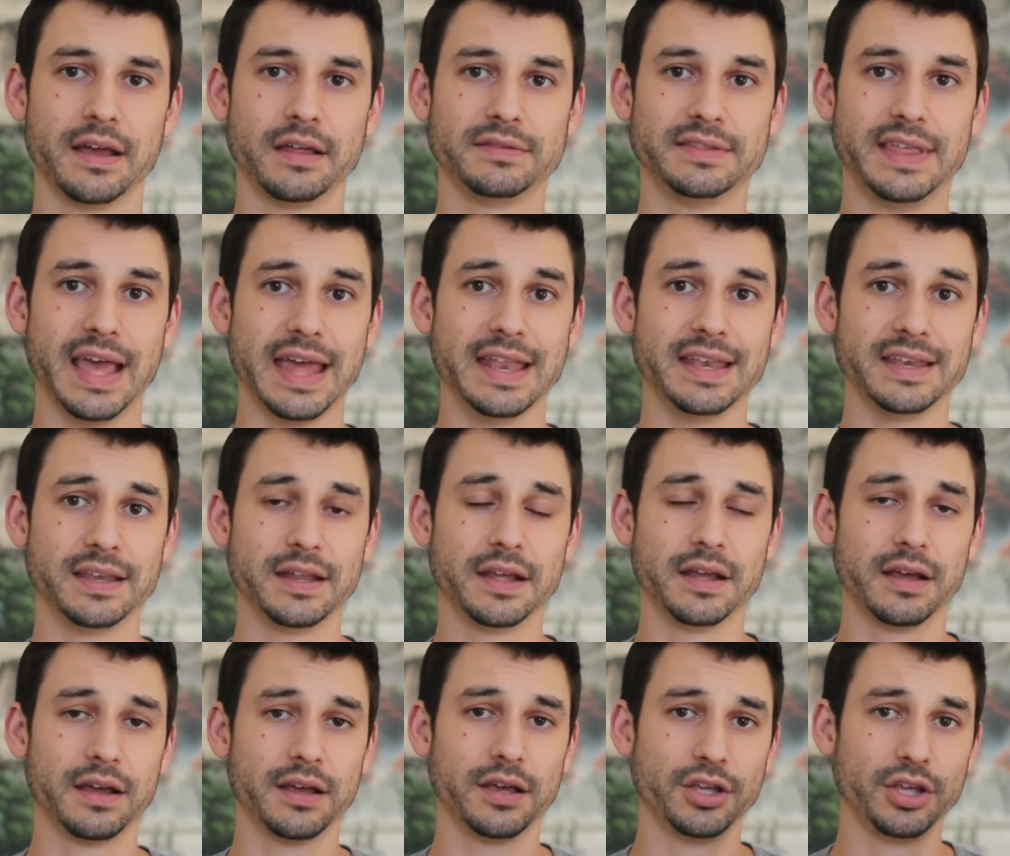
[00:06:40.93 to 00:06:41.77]

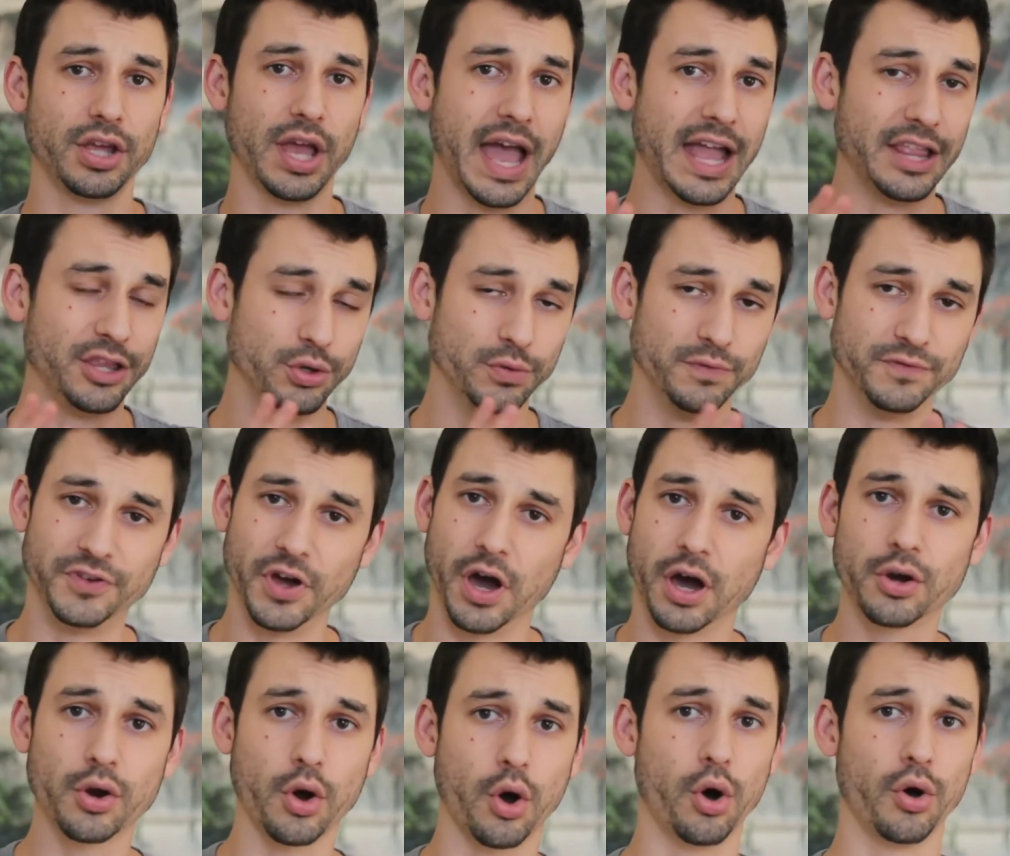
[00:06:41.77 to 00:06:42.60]
then, and you've
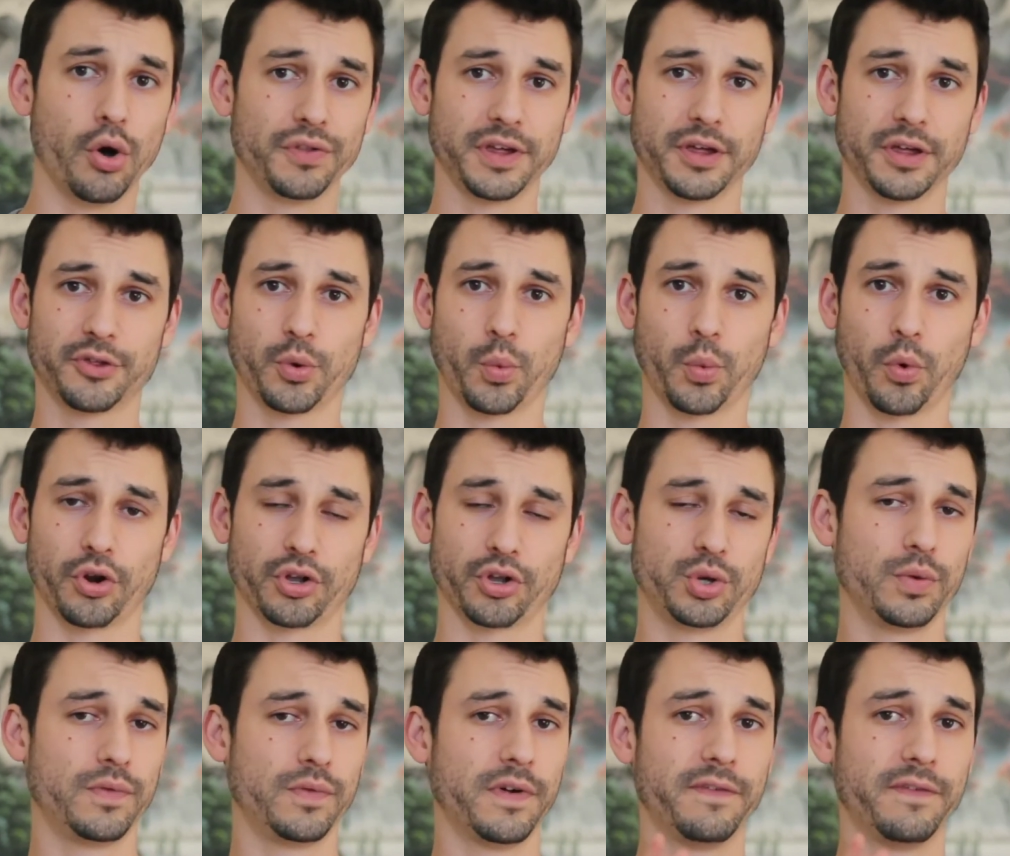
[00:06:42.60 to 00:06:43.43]
done all the other
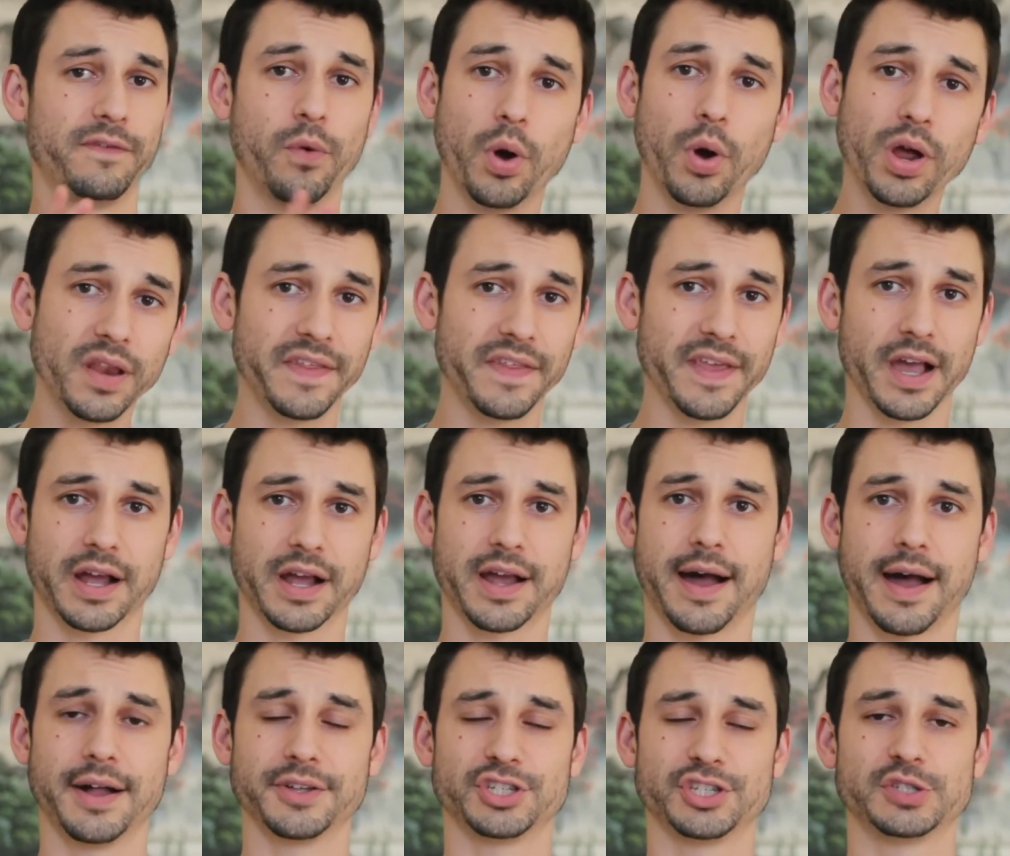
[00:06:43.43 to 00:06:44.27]
work, you've avoided the
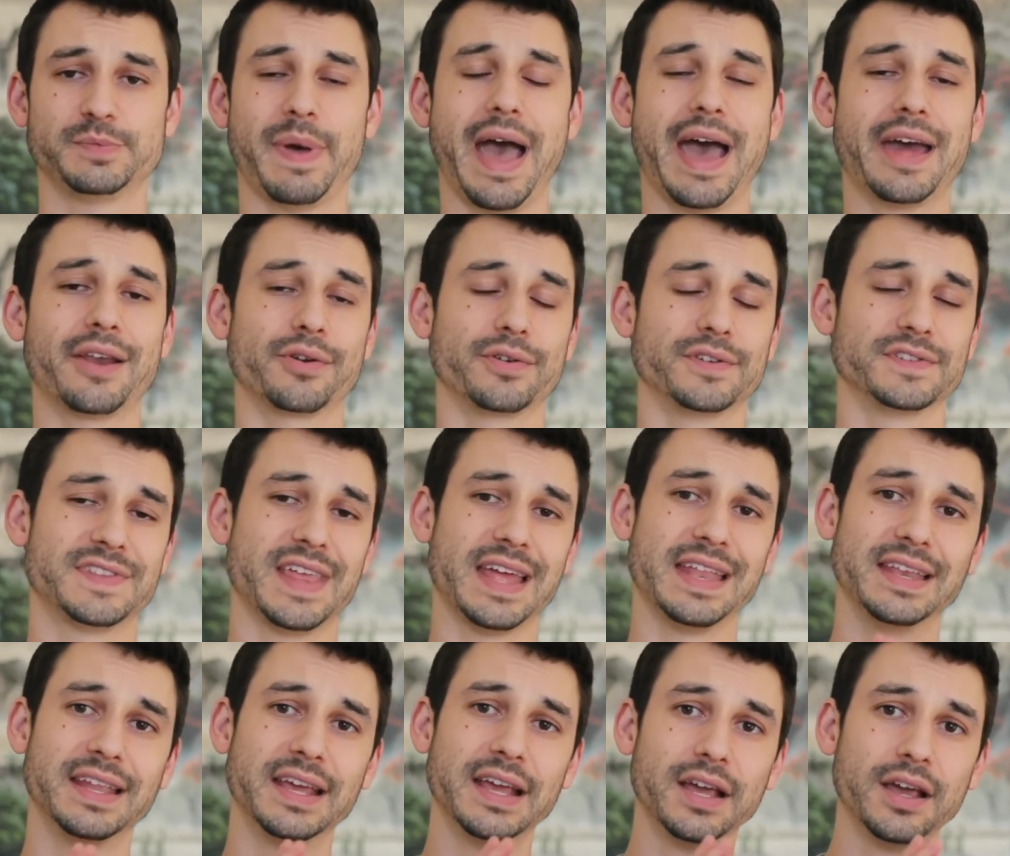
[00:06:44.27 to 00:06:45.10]
unconscious patterns,
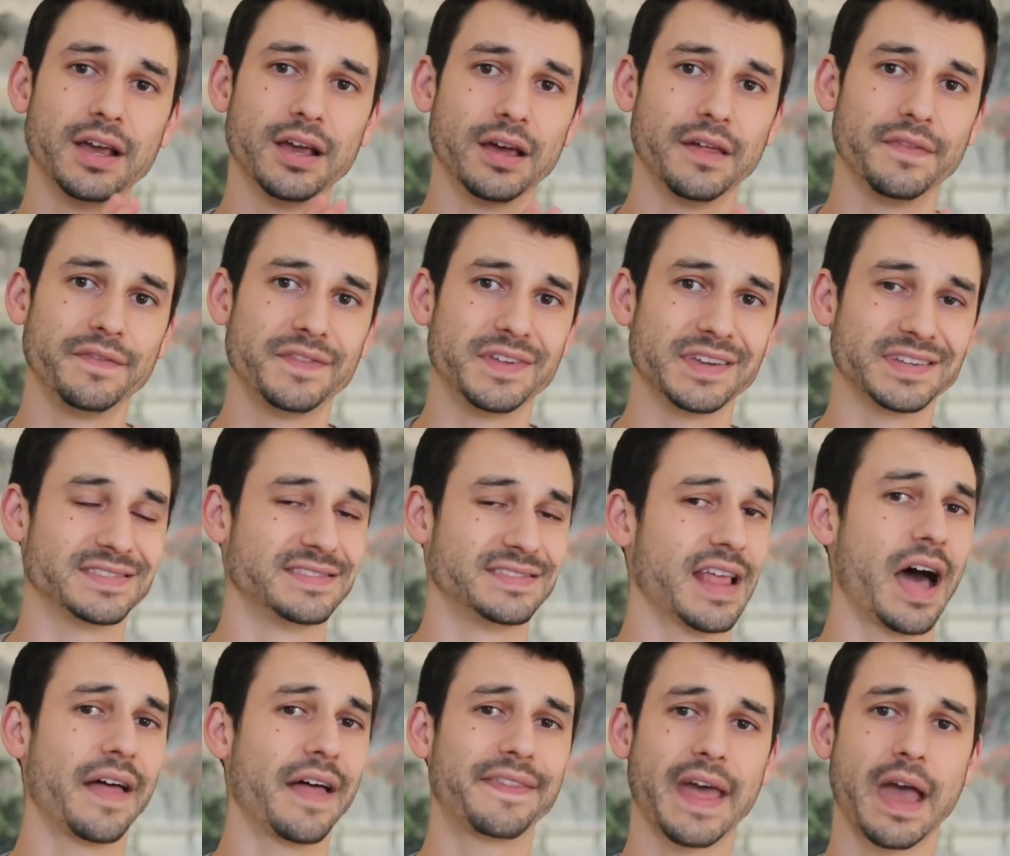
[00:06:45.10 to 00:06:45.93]
then there's
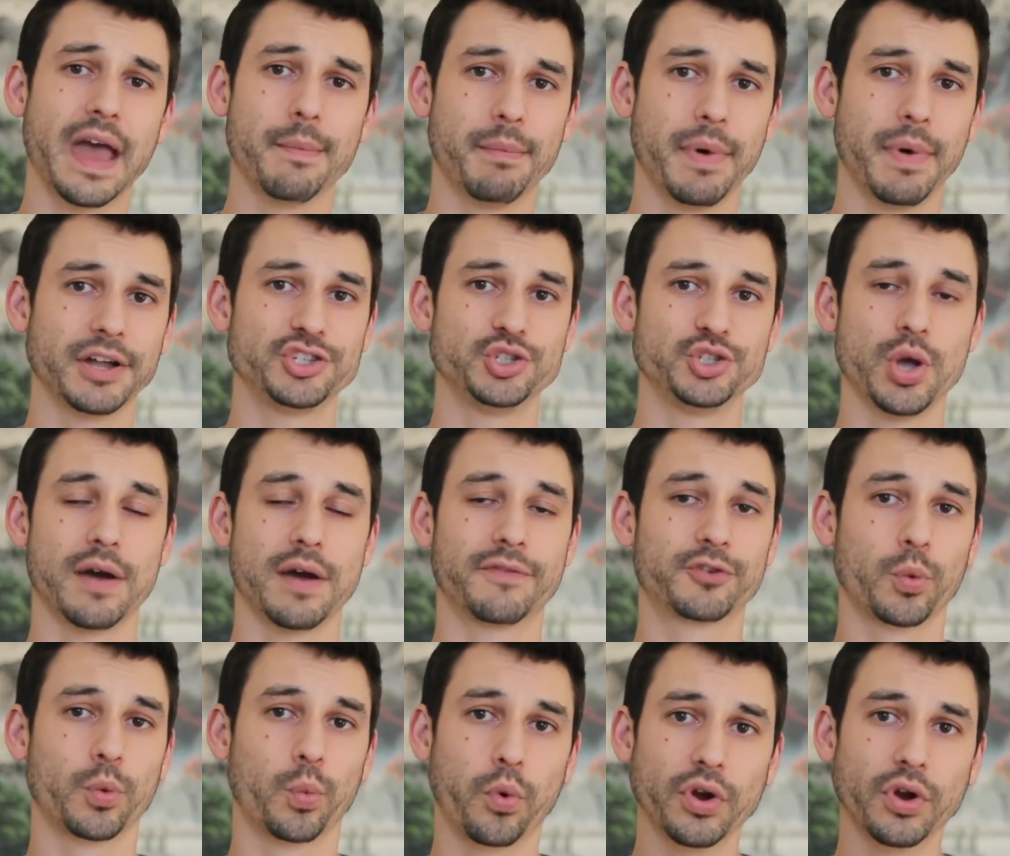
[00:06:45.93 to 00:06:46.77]
not that much you
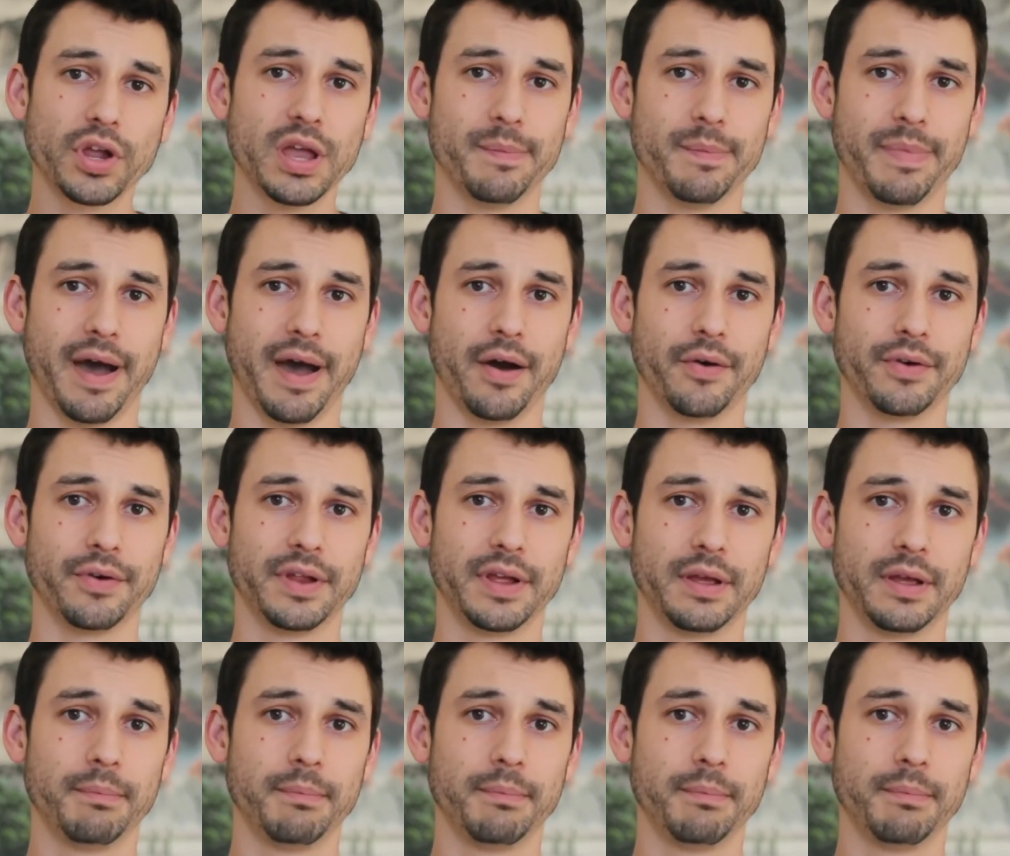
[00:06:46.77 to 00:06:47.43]
have to worry about.